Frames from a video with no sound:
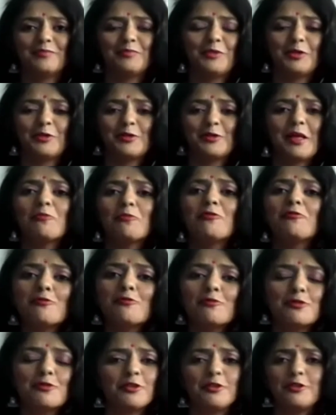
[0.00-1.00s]
some food,
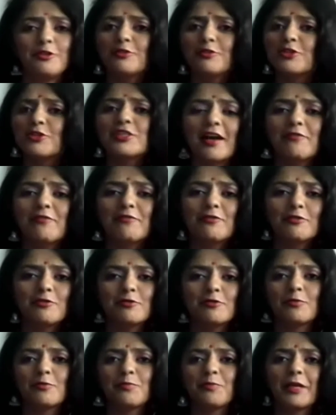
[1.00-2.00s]
you just have to
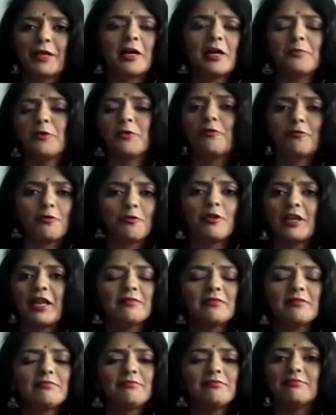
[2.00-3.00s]
pick up your phone and,
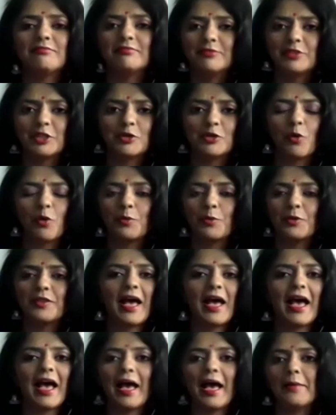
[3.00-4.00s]
you know, open the
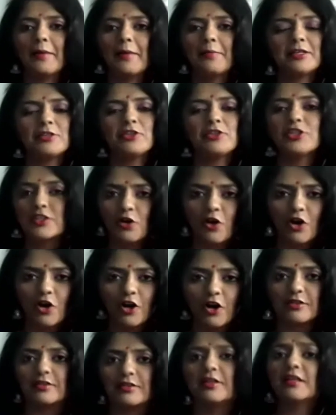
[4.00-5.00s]
app and just order.
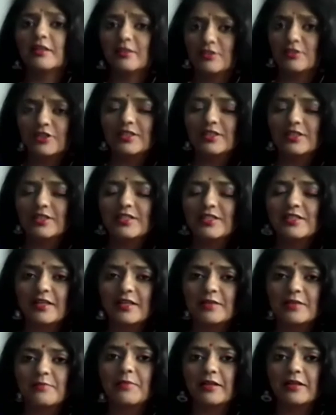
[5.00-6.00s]
So
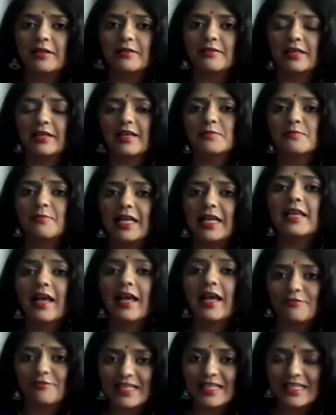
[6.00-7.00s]
it has made life
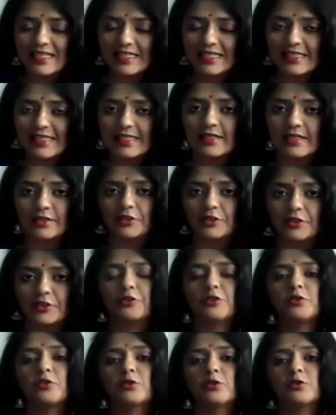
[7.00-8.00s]
easier, you know, those
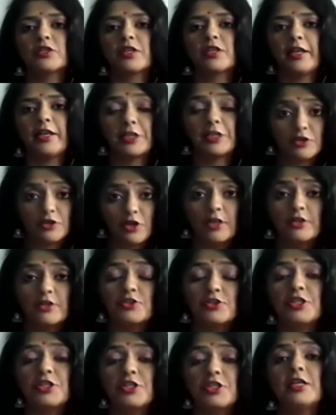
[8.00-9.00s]
kind of
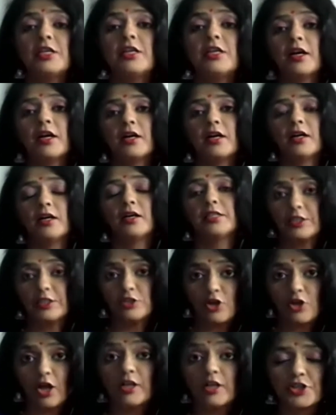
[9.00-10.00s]

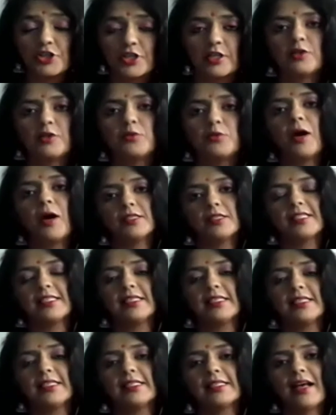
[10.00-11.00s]
technological advances.
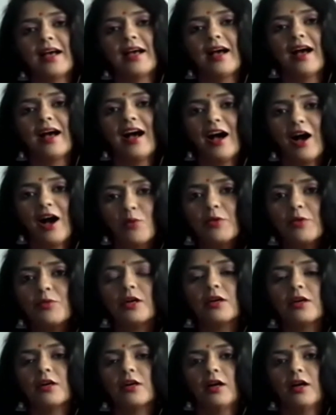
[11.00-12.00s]
However,
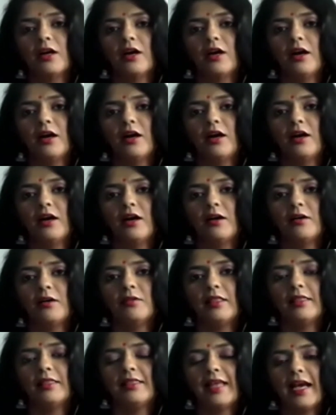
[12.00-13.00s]

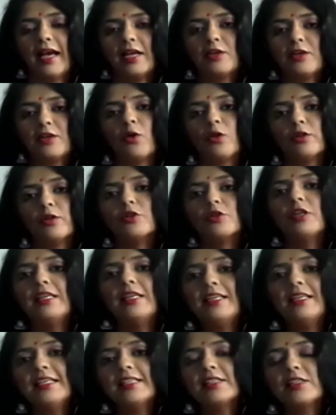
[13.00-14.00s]
that also
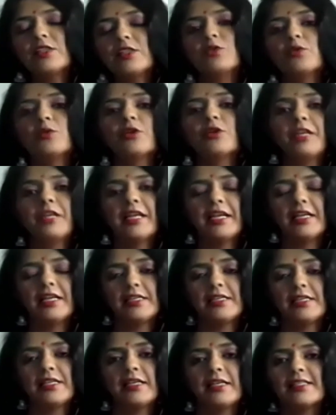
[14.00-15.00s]
leads to creating
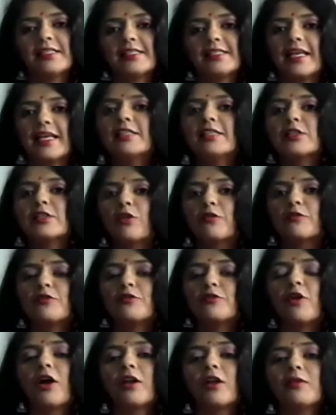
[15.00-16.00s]
a sense of
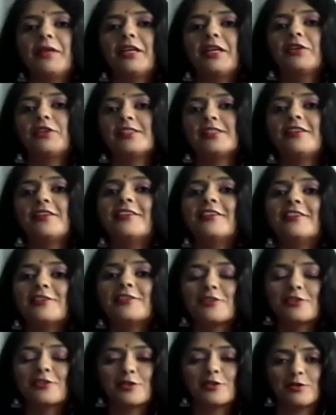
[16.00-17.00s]
not being resilient,
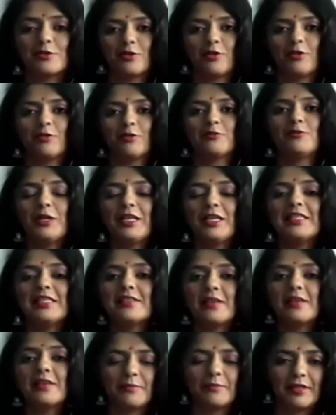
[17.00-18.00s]
of doing
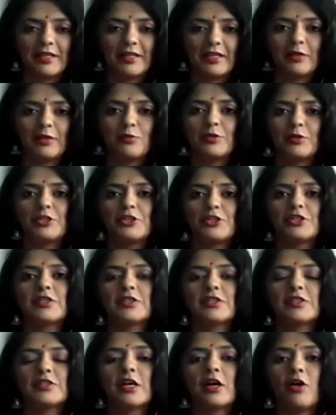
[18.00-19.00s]
something which is,
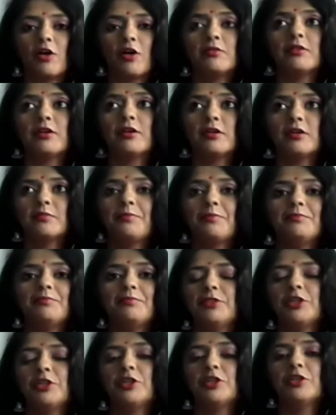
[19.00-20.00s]

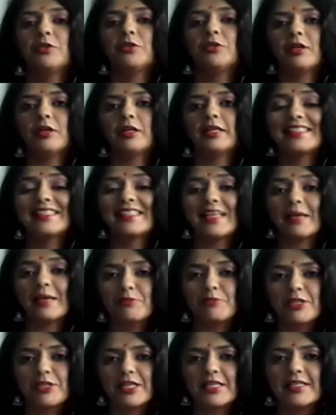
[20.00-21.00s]

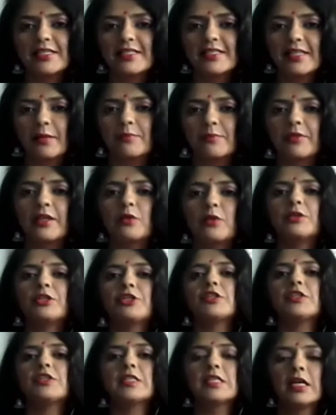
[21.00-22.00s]
accepting something
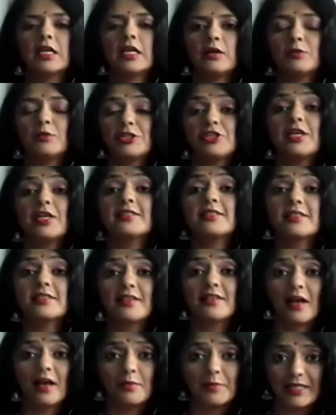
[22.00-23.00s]
which doesn't
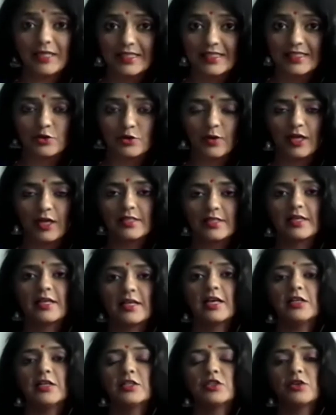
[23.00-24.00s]
come easy to us.
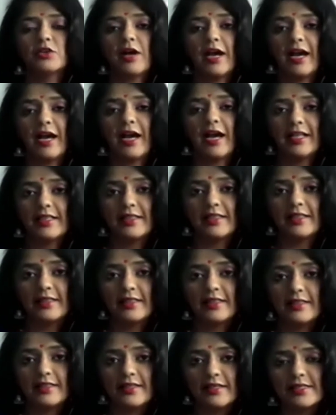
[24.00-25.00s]
So at this
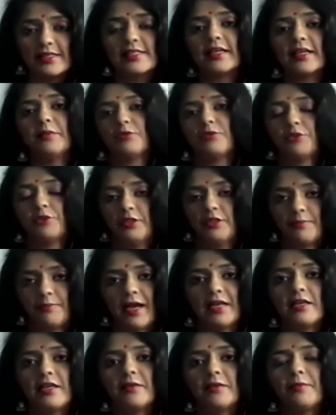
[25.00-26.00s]
time, during the
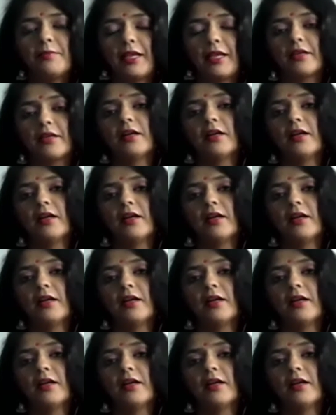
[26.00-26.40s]
pandemic,